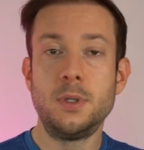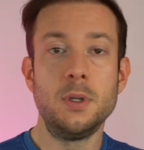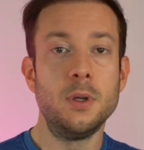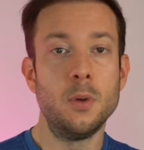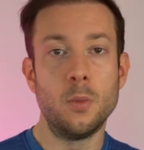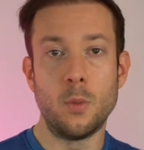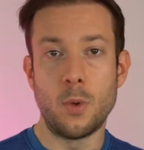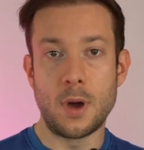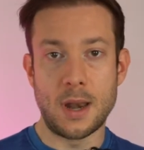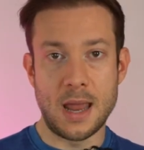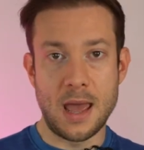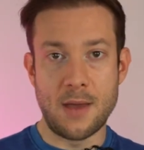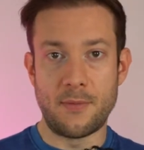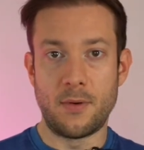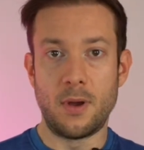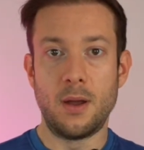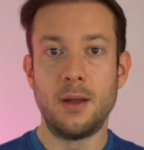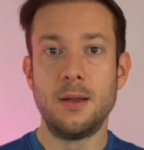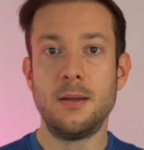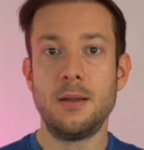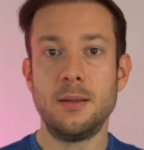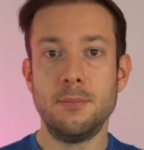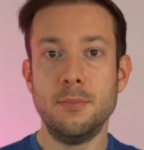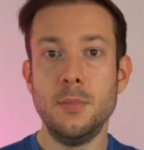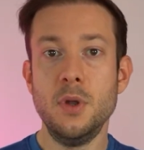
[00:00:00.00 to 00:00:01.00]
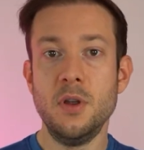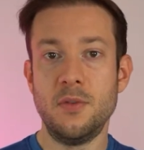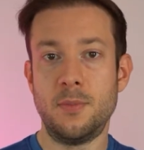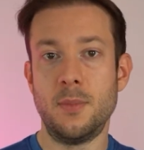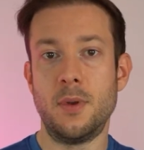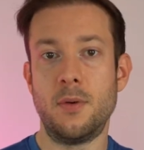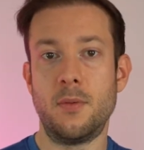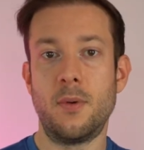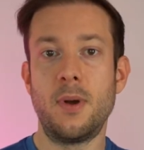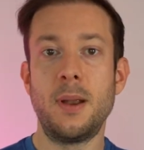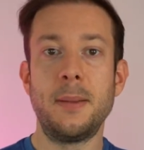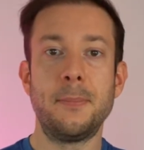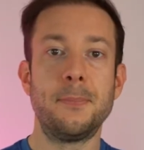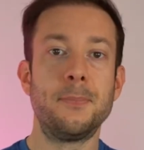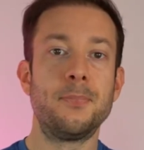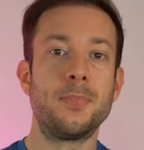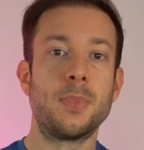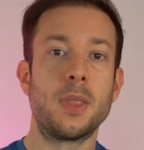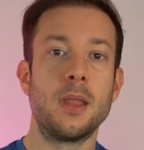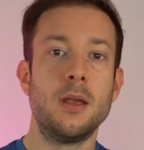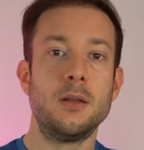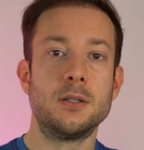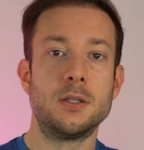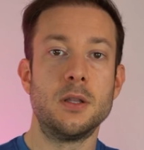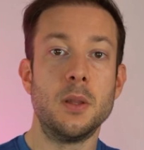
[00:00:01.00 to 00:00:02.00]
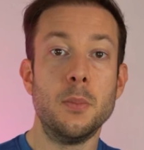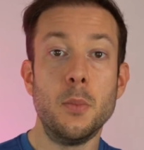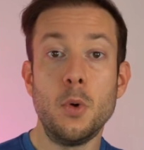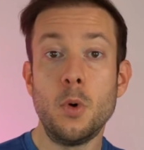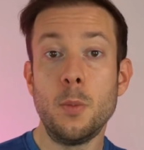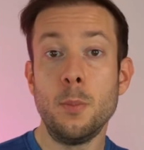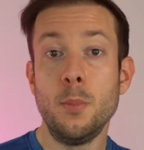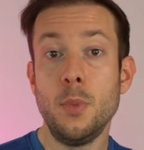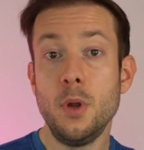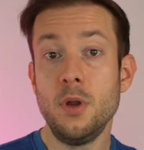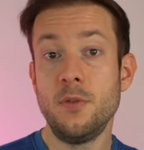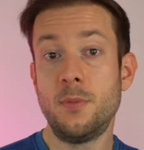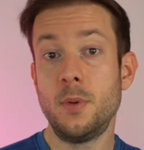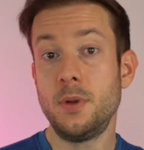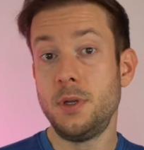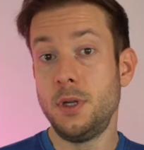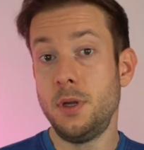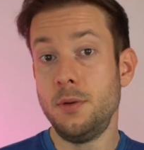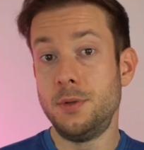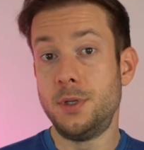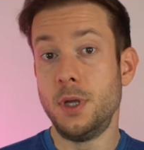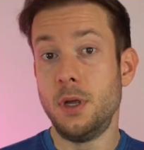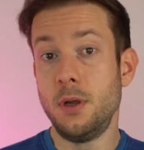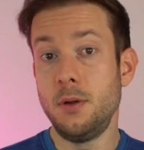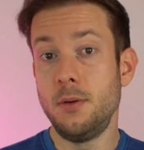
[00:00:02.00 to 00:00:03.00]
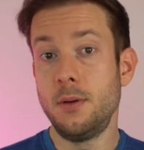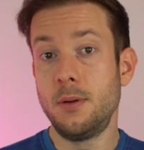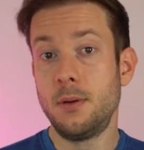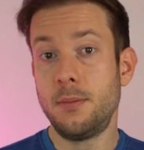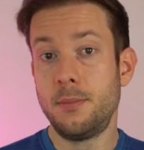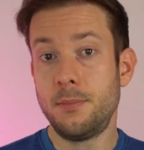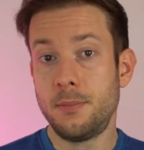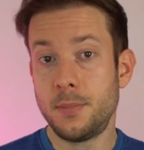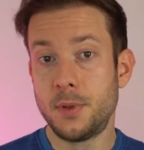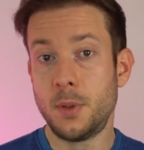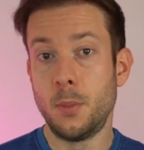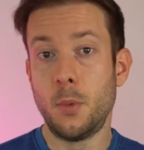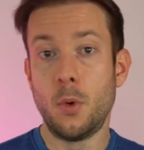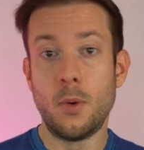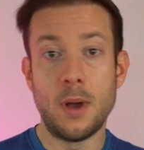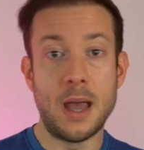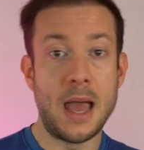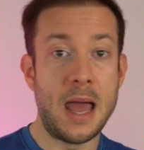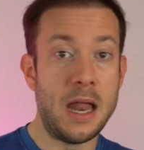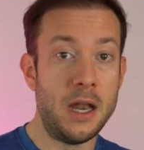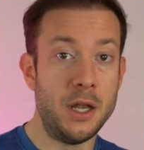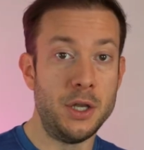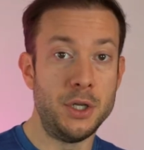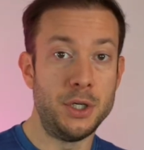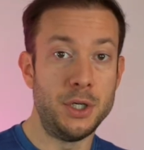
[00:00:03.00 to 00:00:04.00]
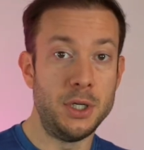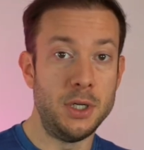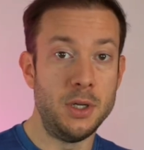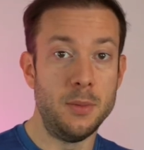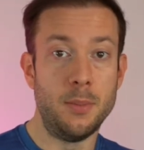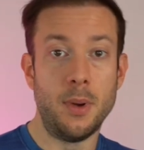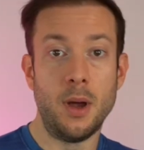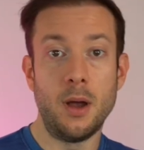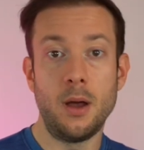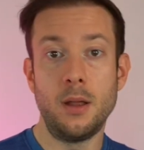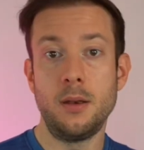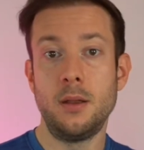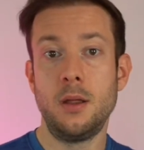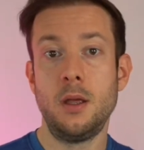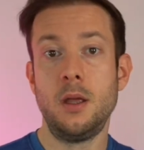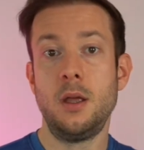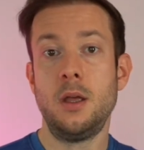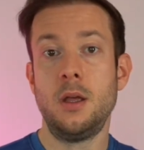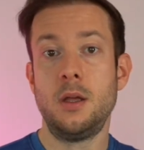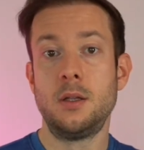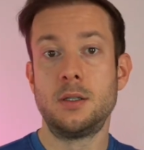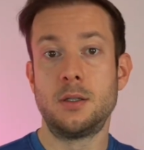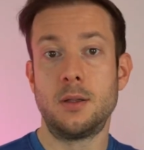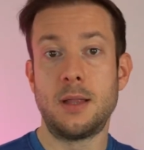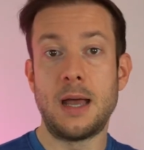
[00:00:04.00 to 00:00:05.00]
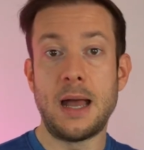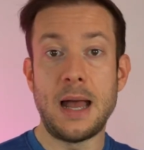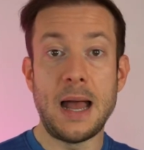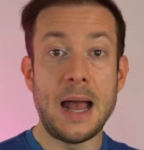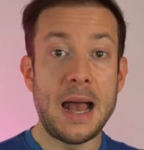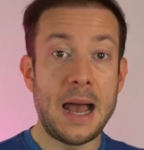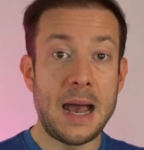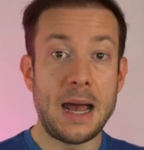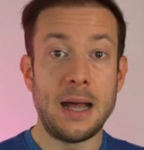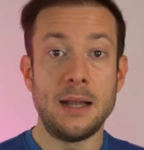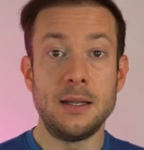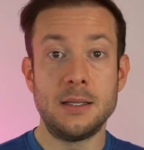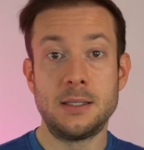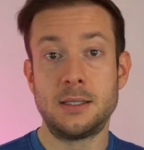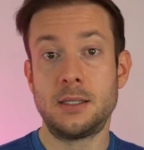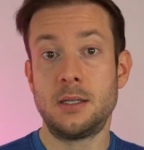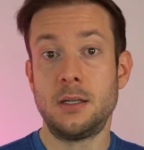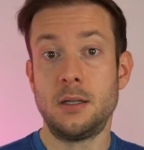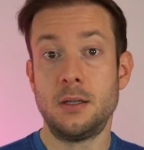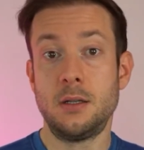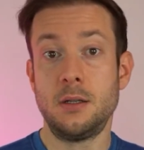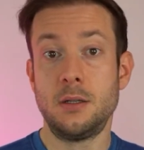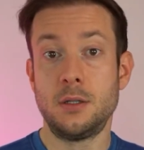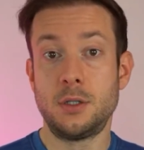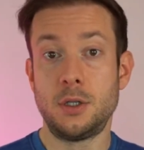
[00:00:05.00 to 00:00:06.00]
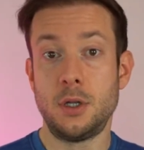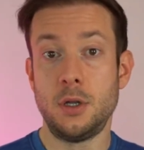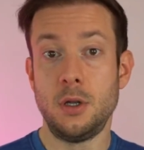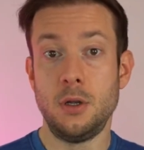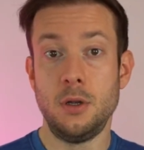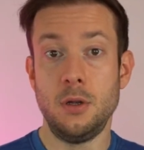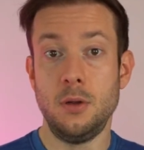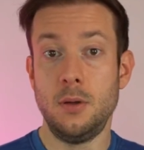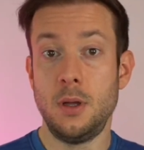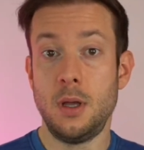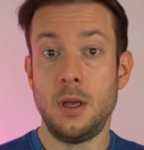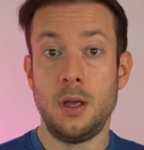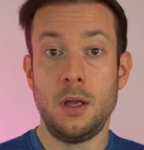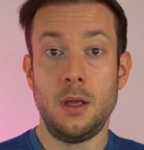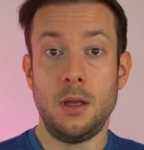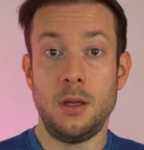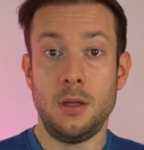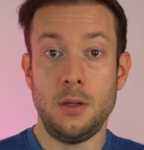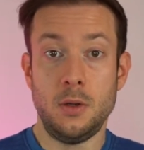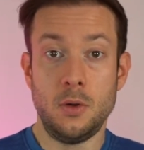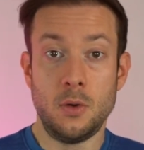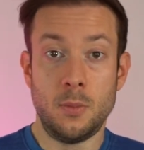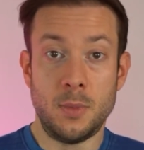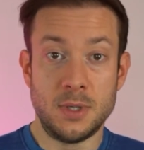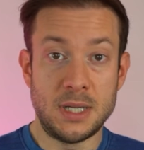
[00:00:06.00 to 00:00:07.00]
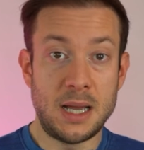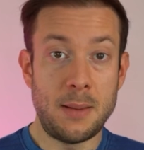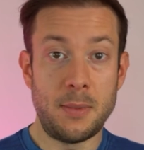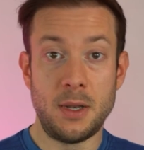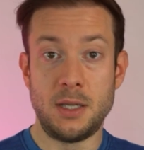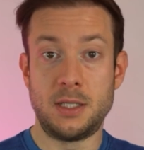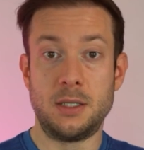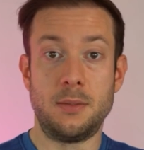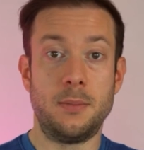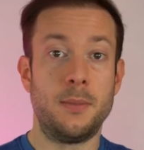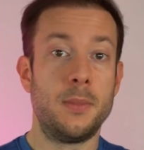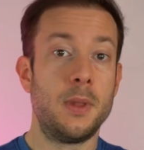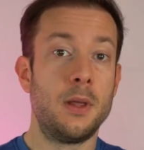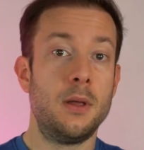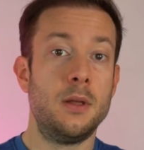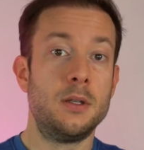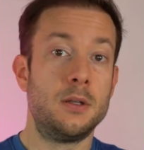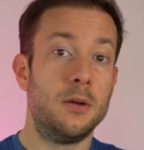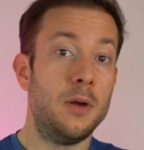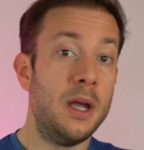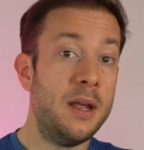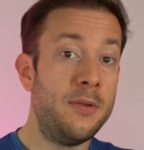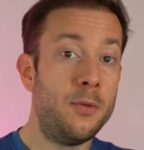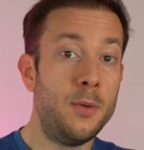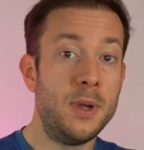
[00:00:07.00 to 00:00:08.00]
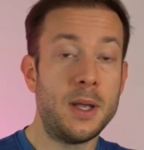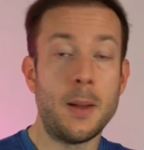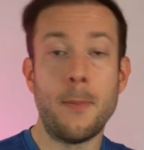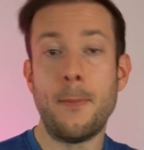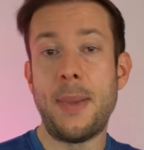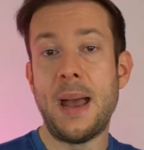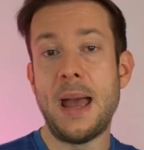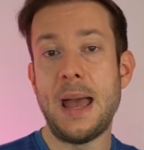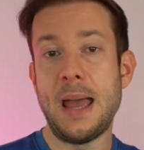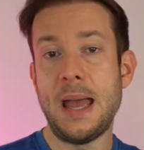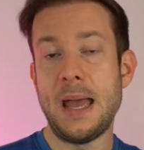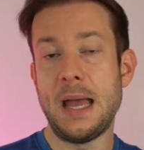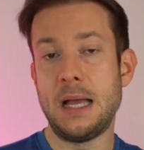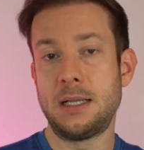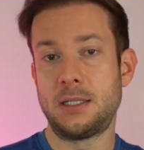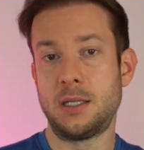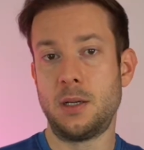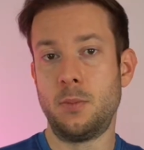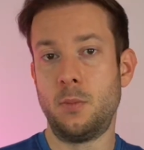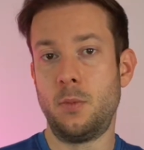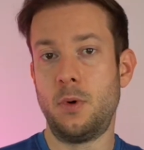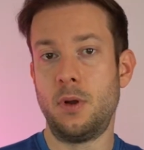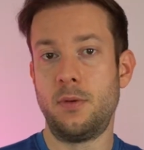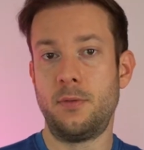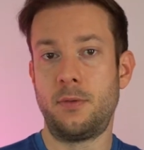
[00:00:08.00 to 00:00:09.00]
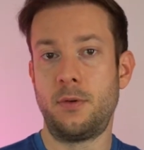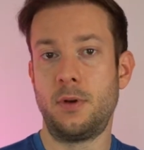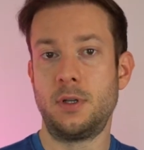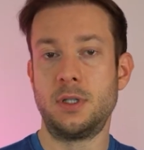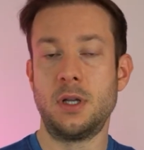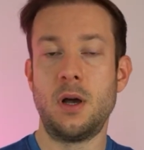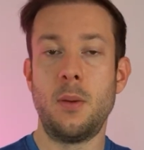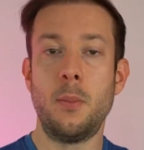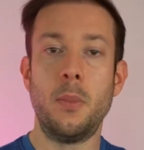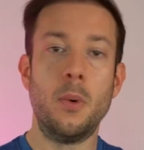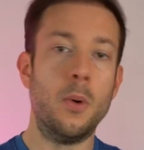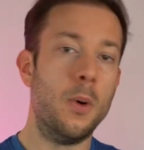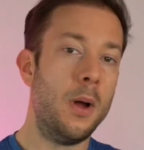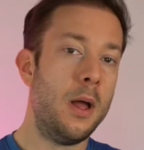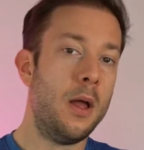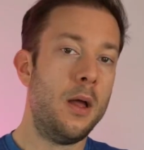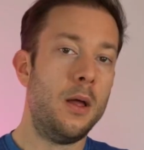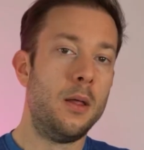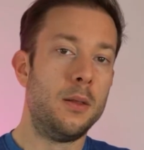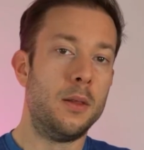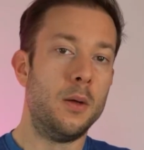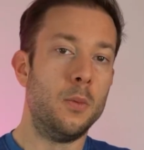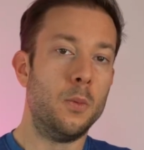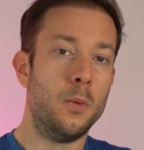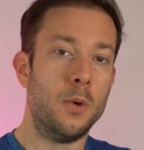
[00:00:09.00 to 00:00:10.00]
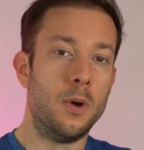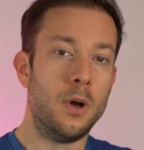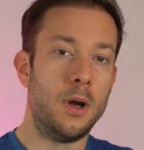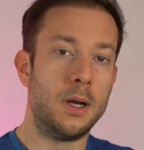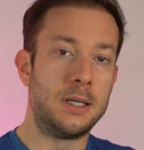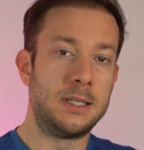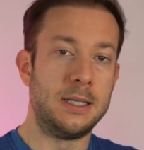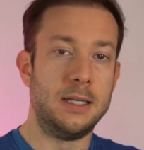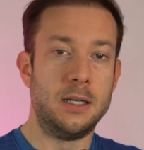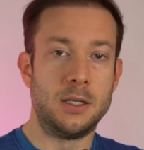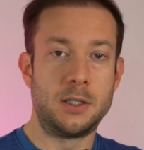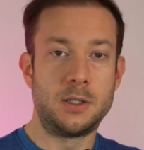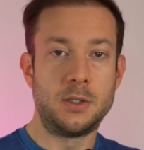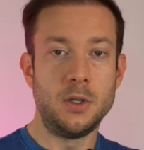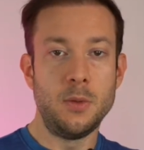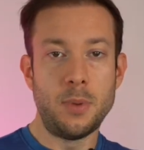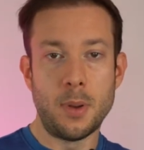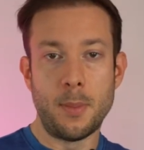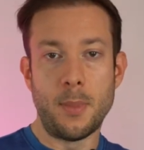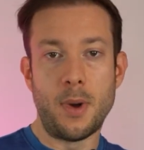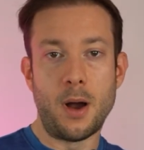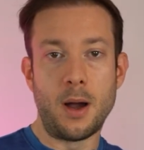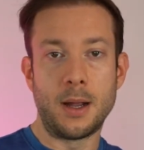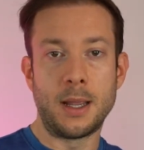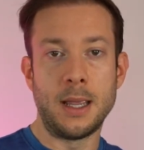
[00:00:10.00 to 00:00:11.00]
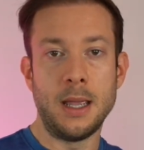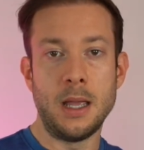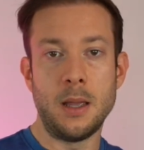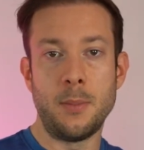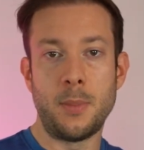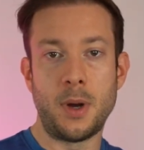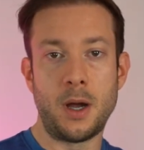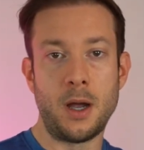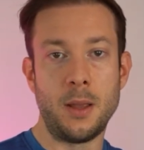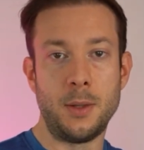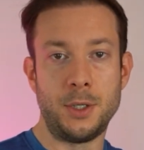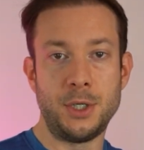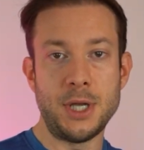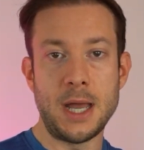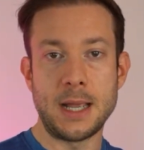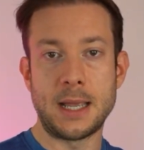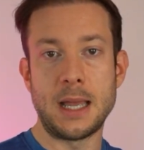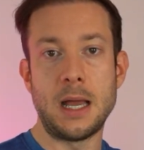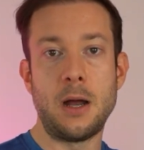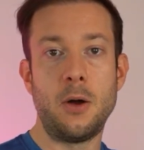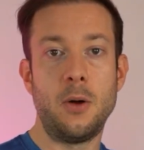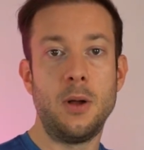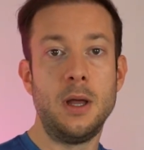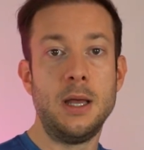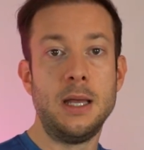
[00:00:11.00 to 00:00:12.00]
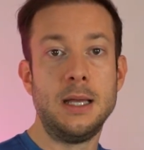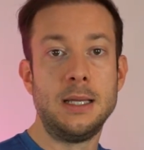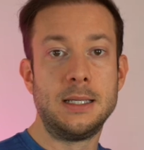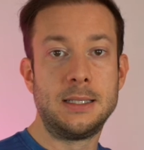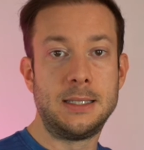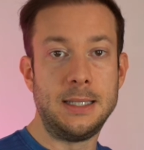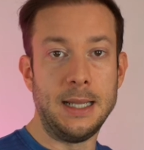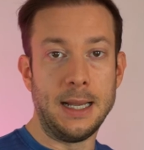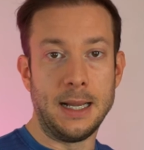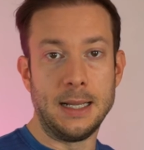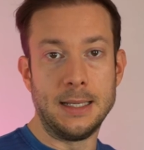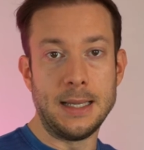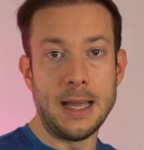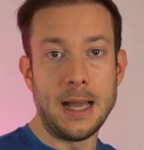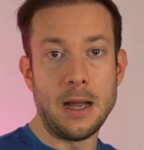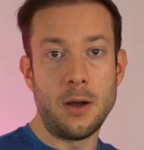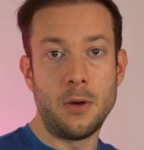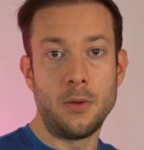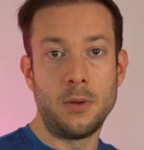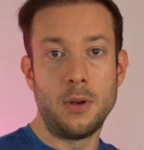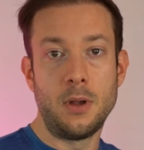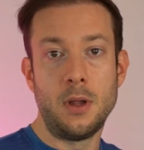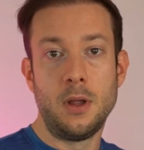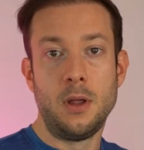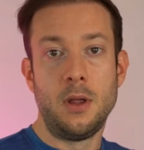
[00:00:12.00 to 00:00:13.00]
whatever, movement, right? So the more movement you do, the more energy you burn. So that adds to your metabolism. So if we compare someone, for example, that works in a supermarket behind the checkout, sitting down